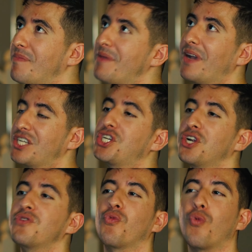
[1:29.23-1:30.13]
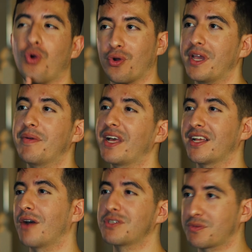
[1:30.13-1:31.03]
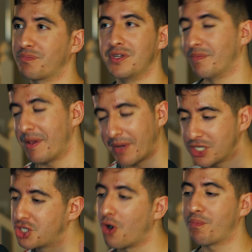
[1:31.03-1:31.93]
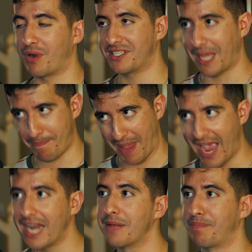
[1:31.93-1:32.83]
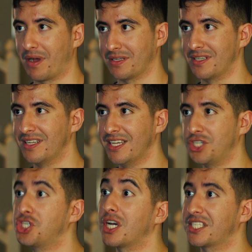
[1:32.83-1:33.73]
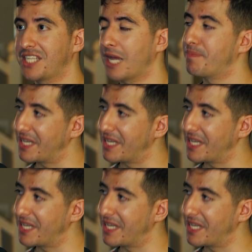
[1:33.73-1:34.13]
Maybe I shouldn't worry. Maybe I don't press that panic button just yet,